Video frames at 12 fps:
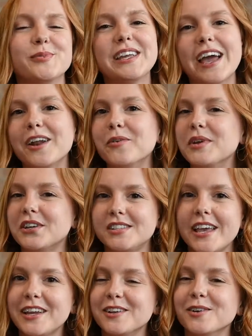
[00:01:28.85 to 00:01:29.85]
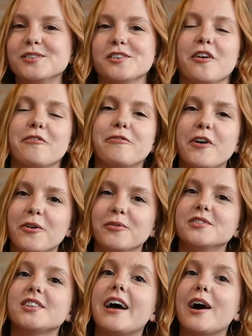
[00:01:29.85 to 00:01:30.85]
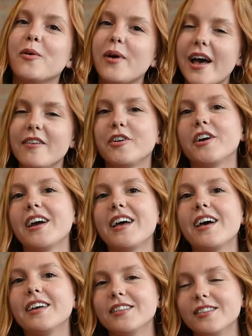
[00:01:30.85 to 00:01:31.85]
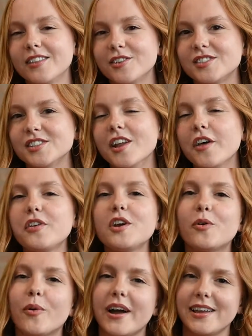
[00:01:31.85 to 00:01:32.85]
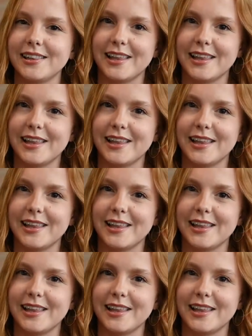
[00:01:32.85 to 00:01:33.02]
We get it. We could take notes on our phones. However, there's nothing quite